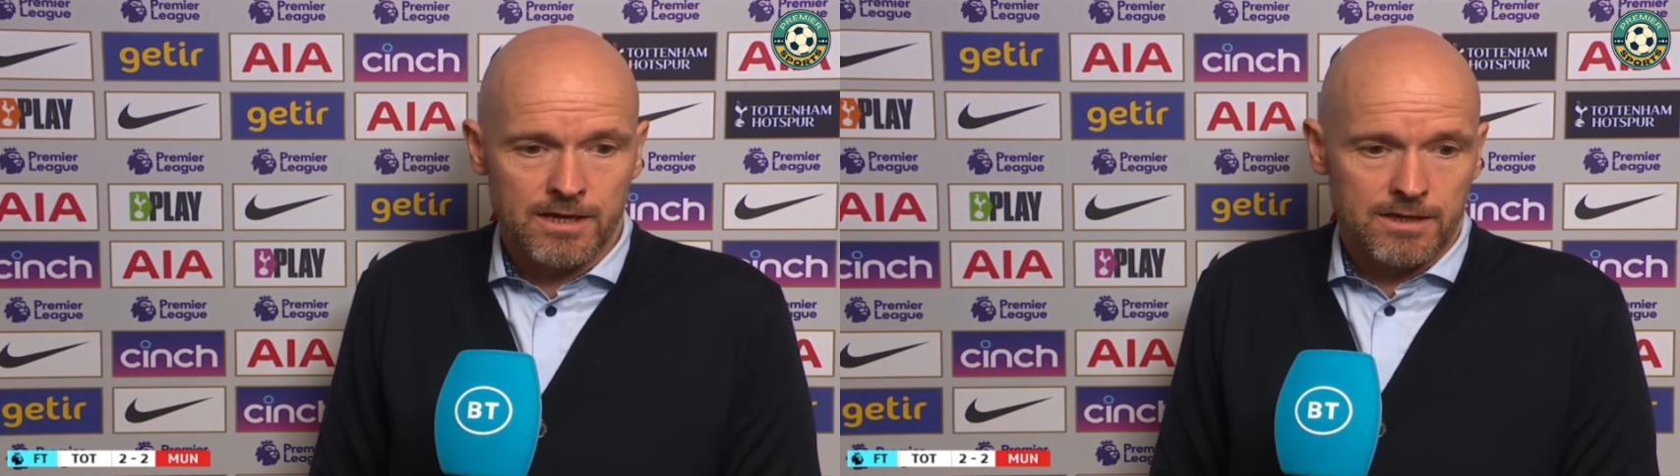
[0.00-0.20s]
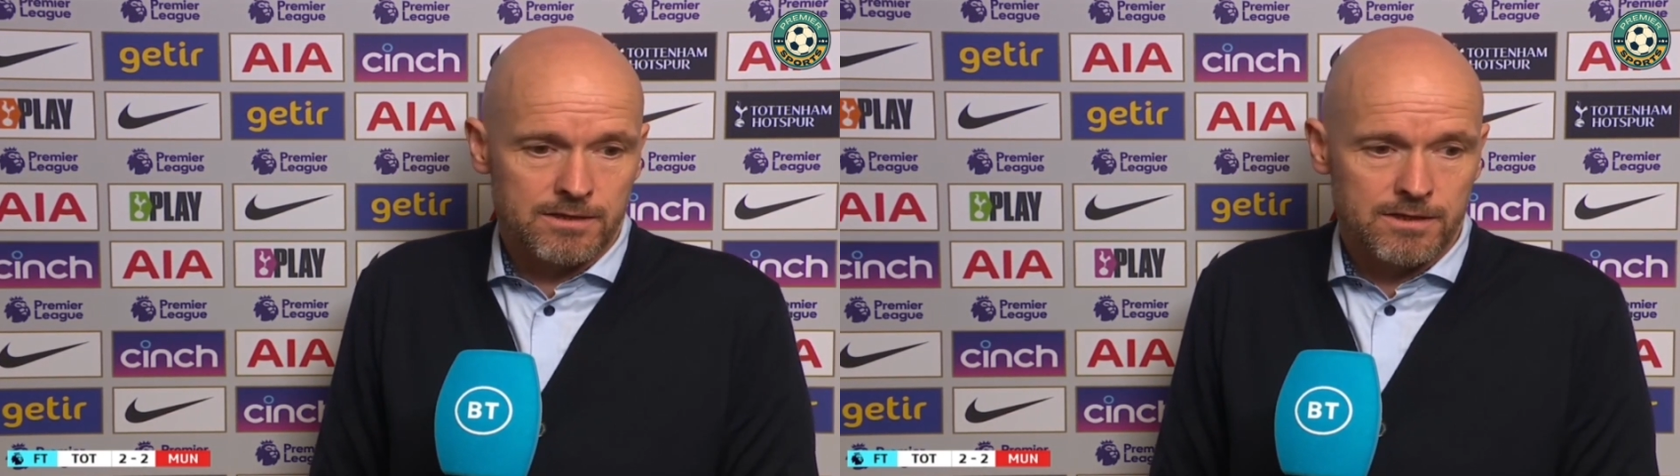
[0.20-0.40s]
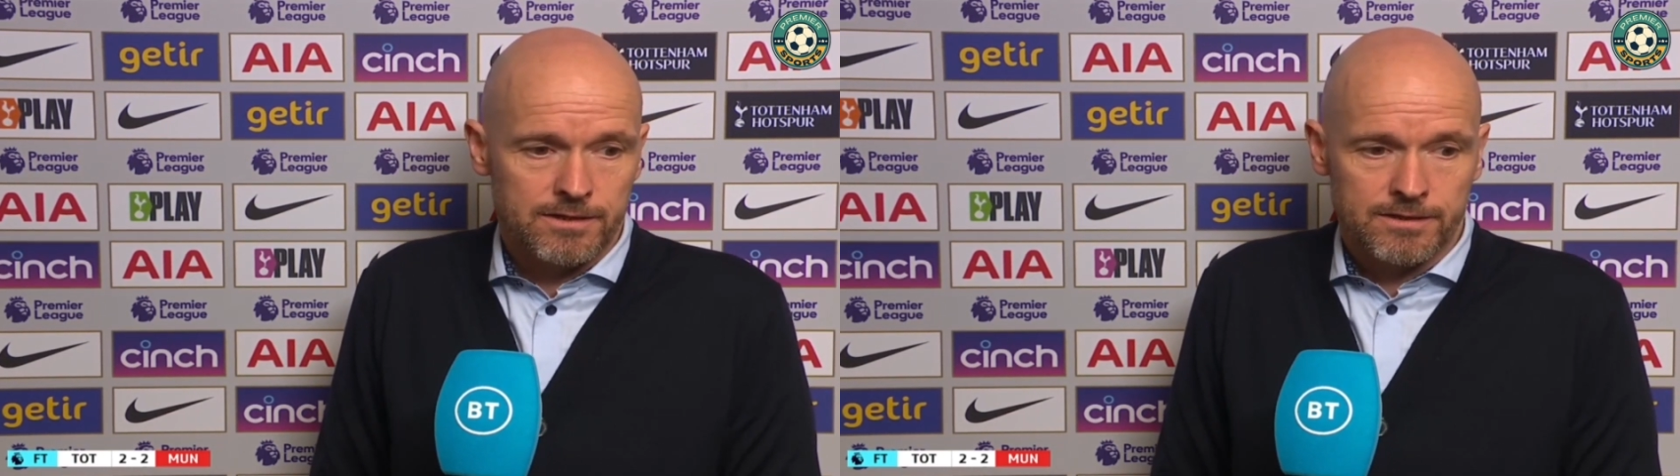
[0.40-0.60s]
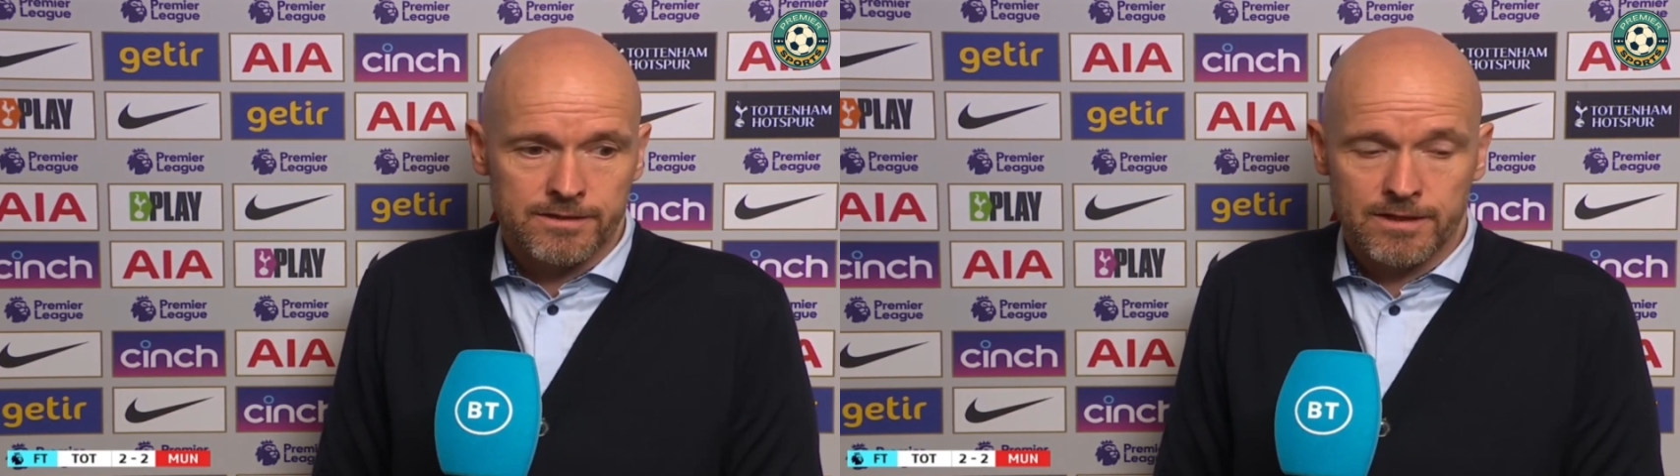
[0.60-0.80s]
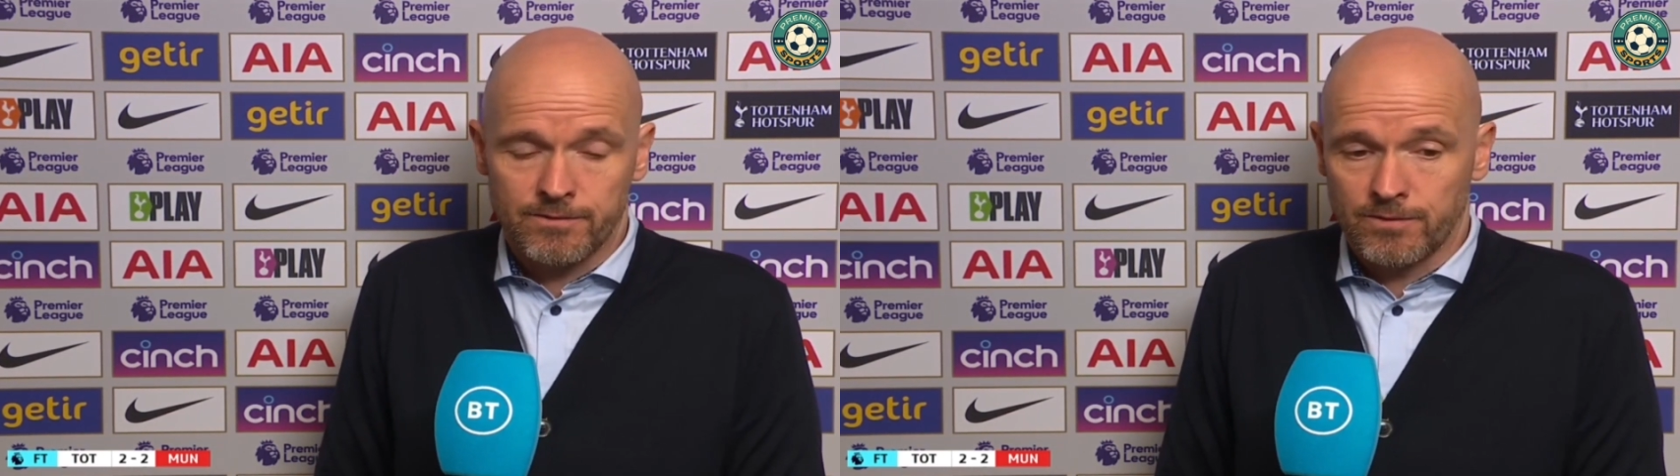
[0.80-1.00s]
and
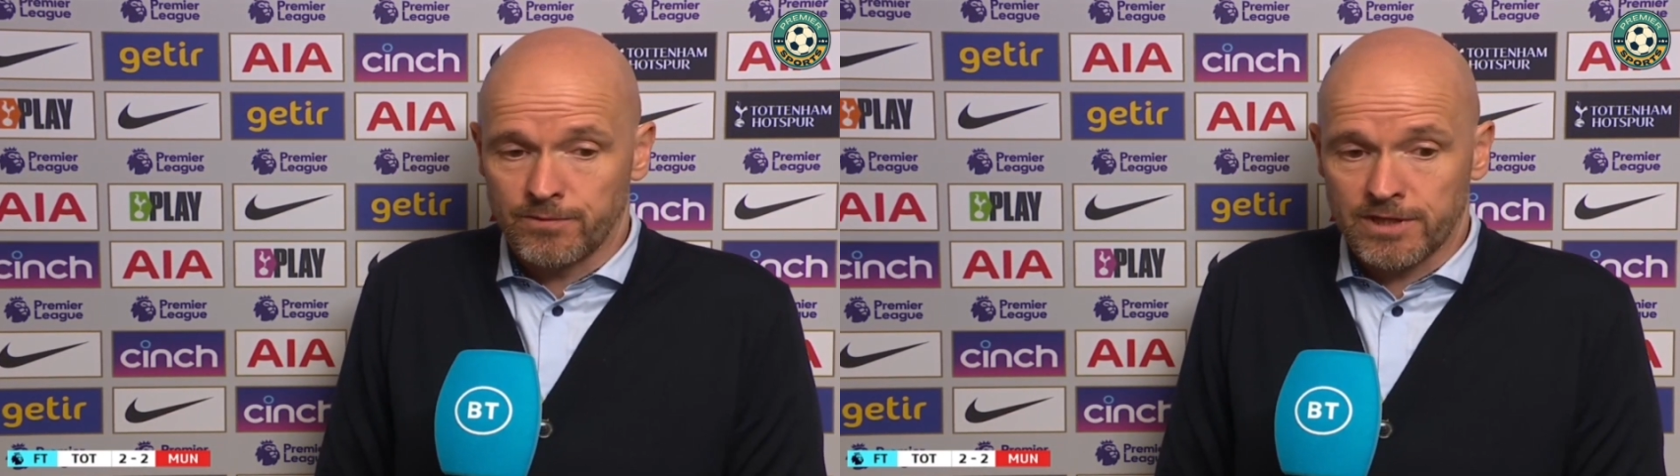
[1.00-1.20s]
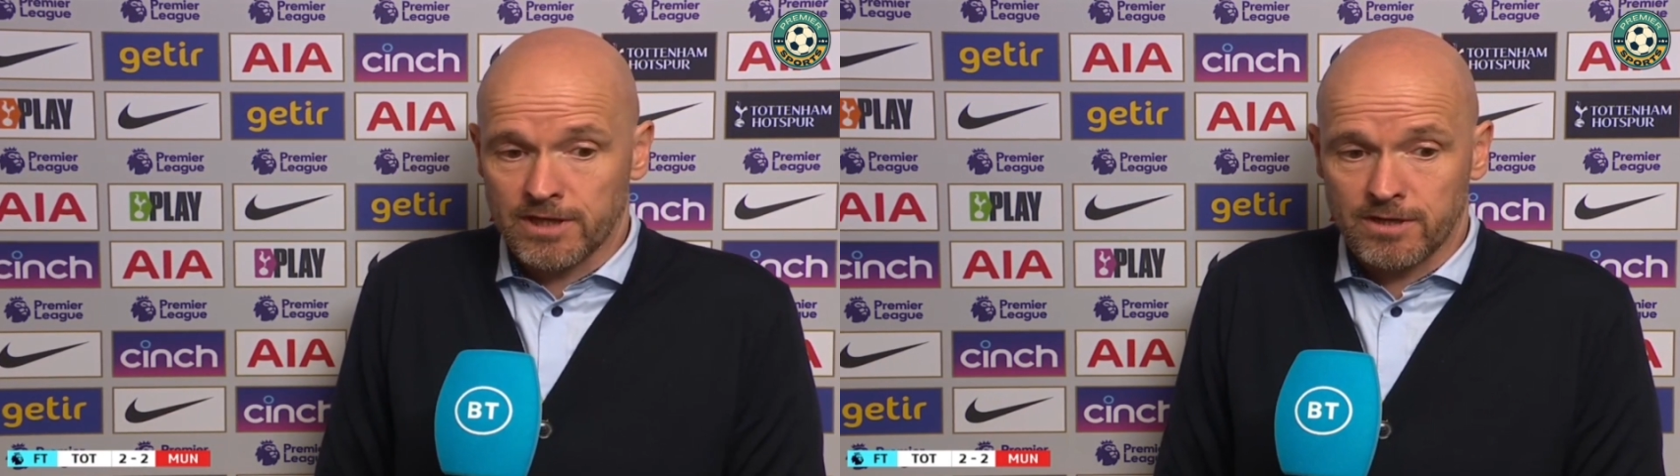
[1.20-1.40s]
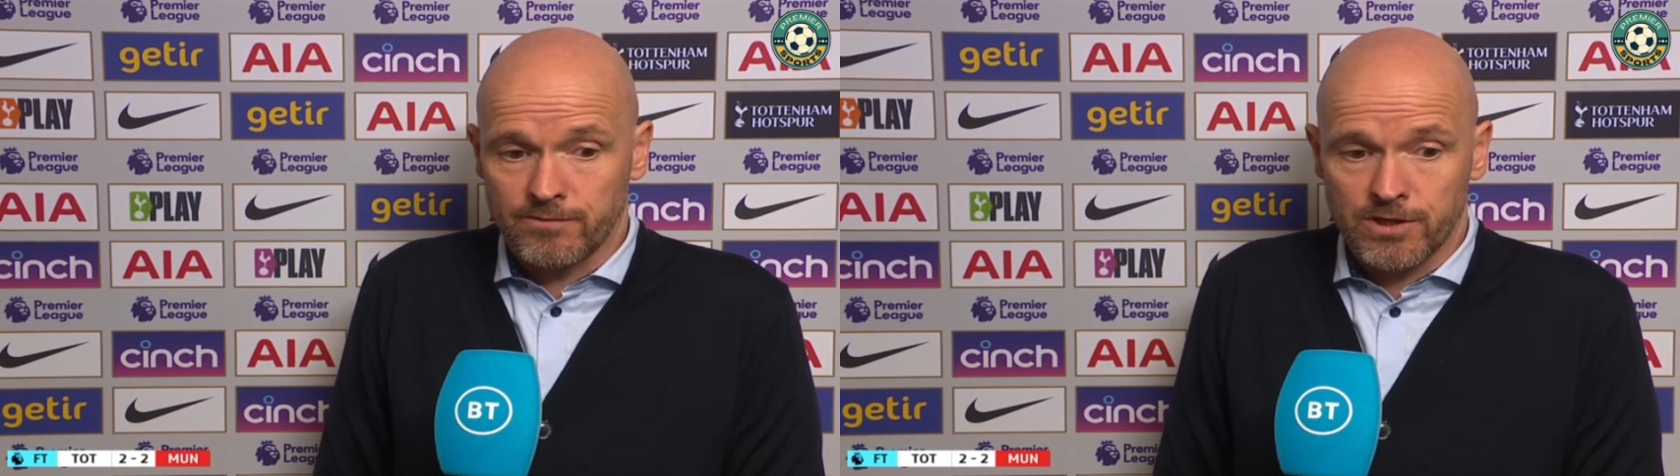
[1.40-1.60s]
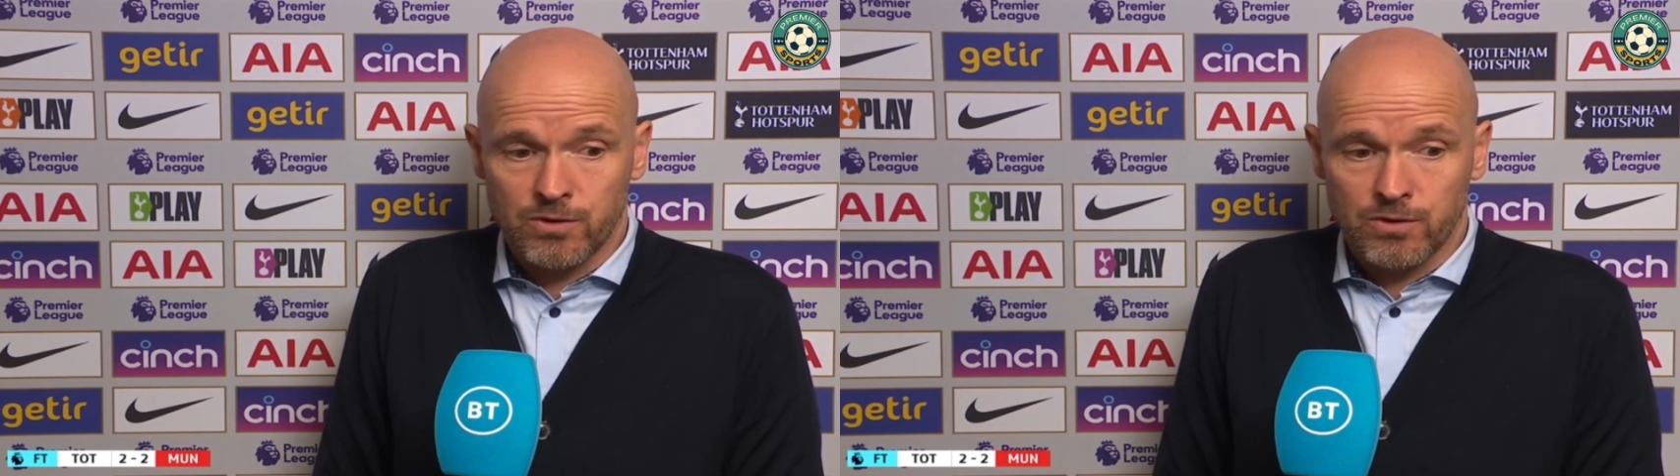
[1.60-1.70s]
the, with the